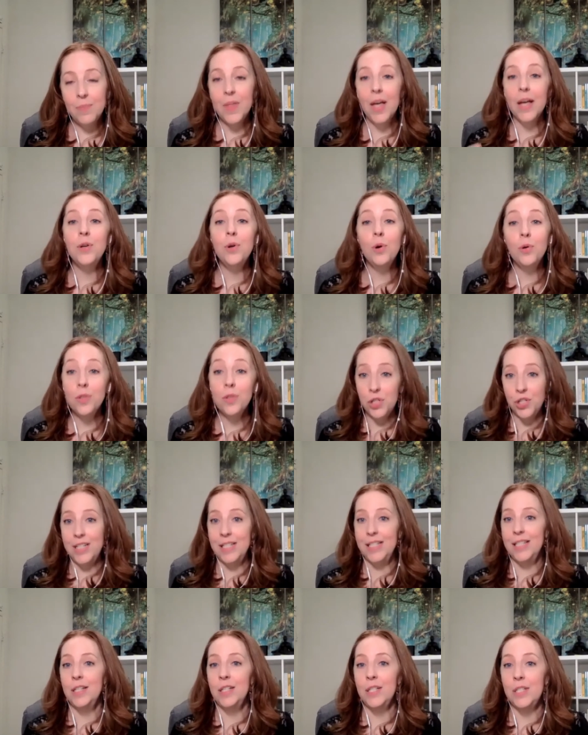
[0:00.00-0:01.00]
I know that
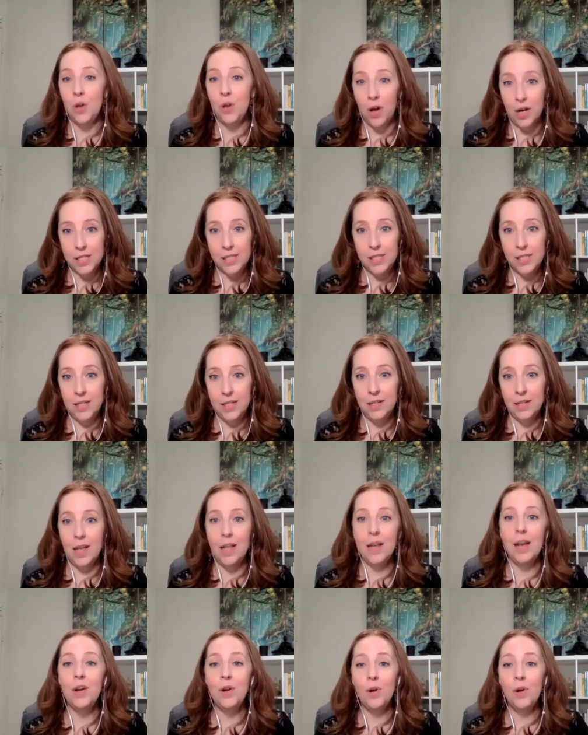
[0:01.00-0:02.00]
she's exhausted
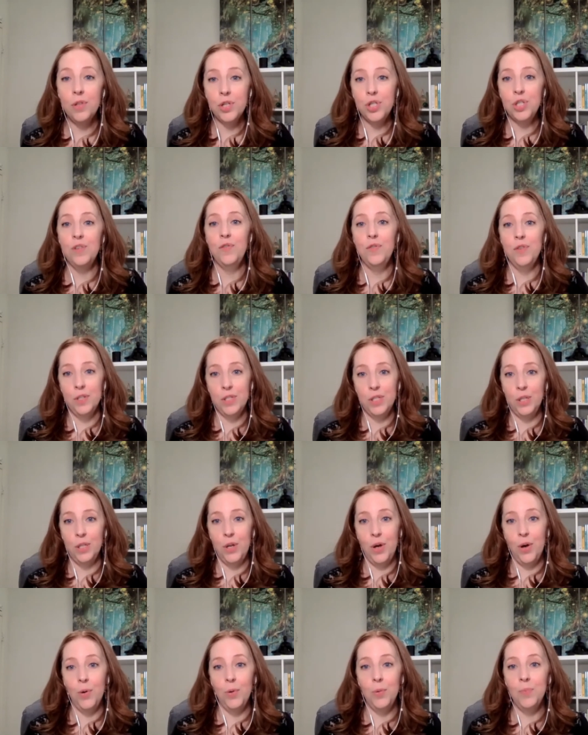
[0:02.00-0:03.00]
and I know that she feels
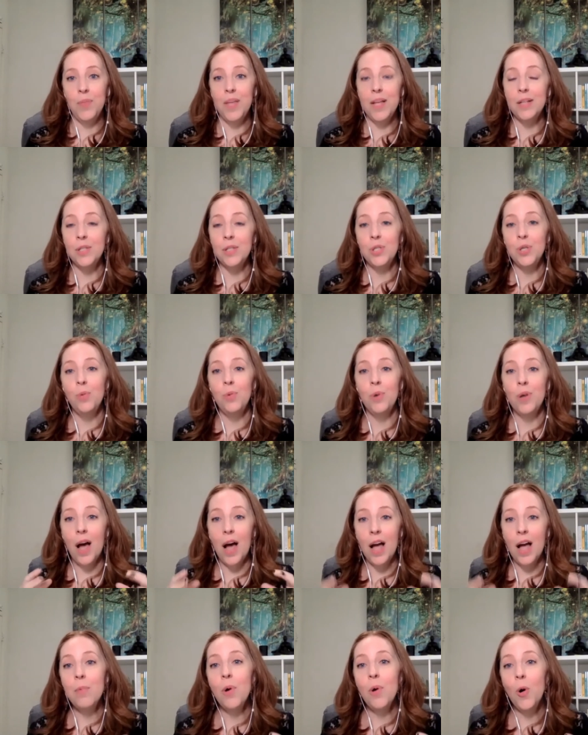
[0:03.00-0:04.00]
alone. And so what
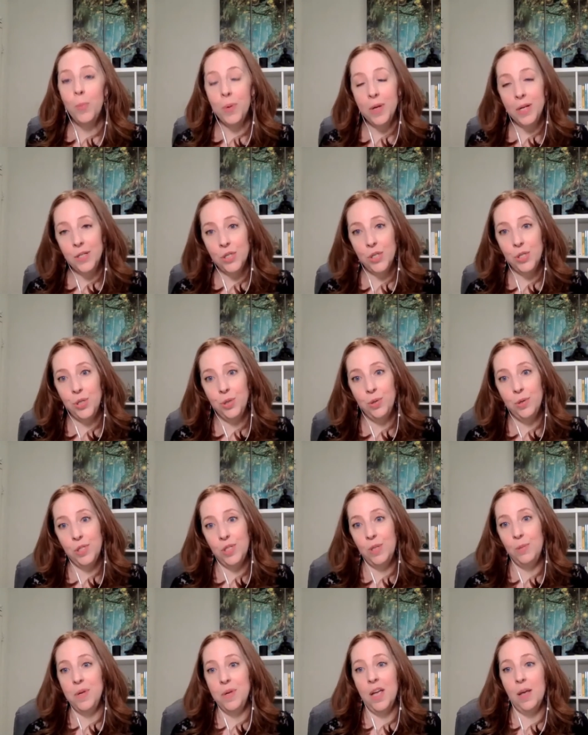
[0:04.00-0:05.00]
I'm hoping to do is
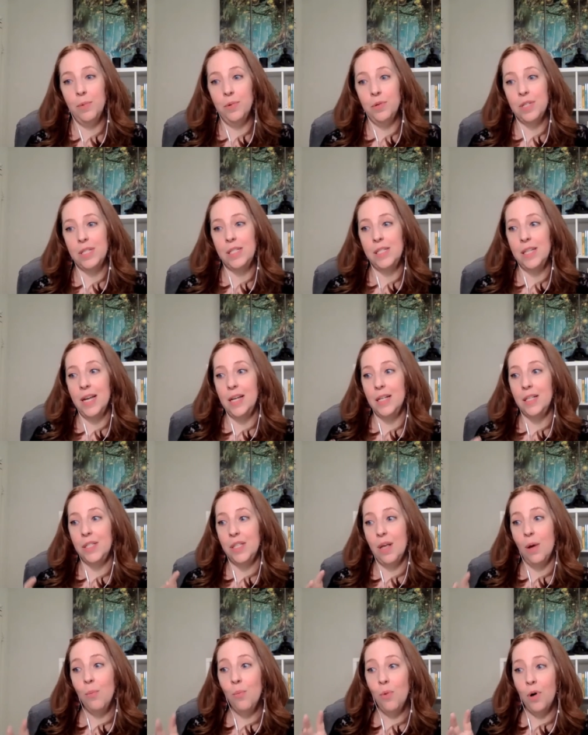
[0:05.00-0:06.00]
to be able to say
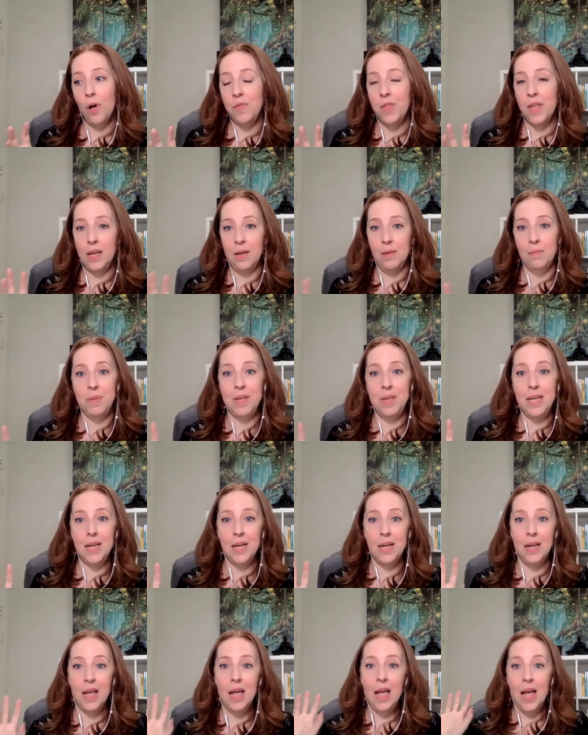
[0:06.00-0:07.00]
someone that can
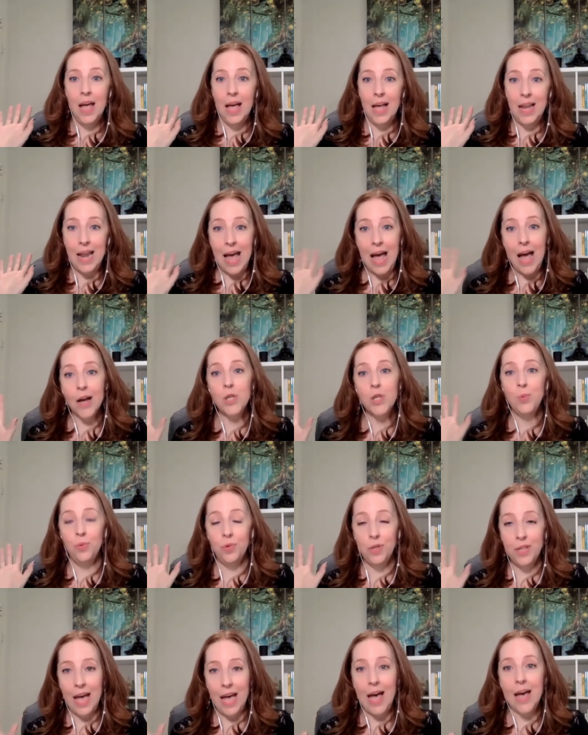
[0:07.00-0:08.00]
be an actual
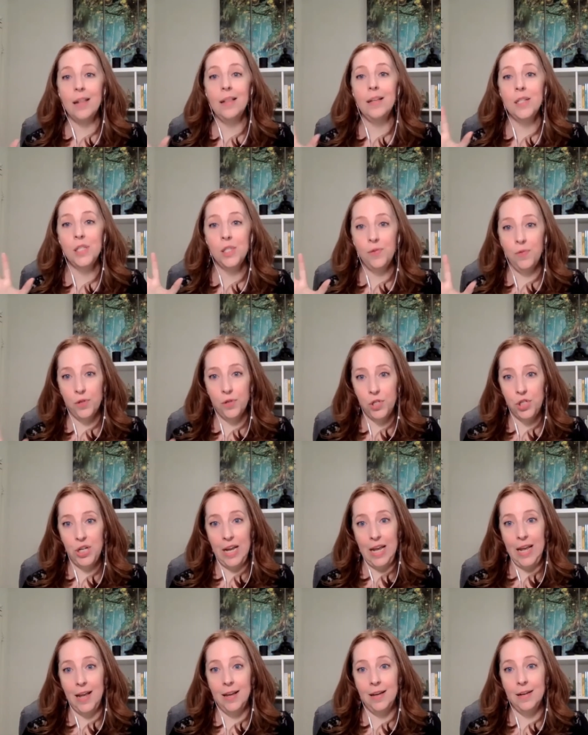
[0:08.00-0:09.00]
catalyst for
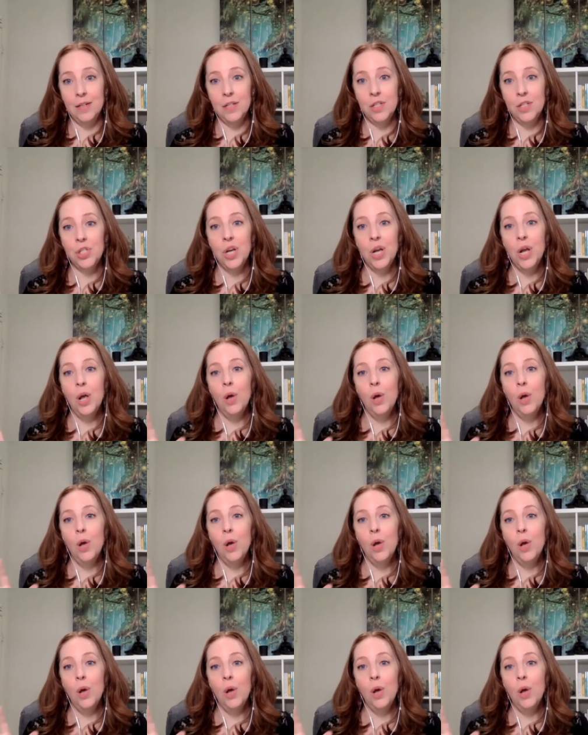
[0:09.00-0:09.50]
change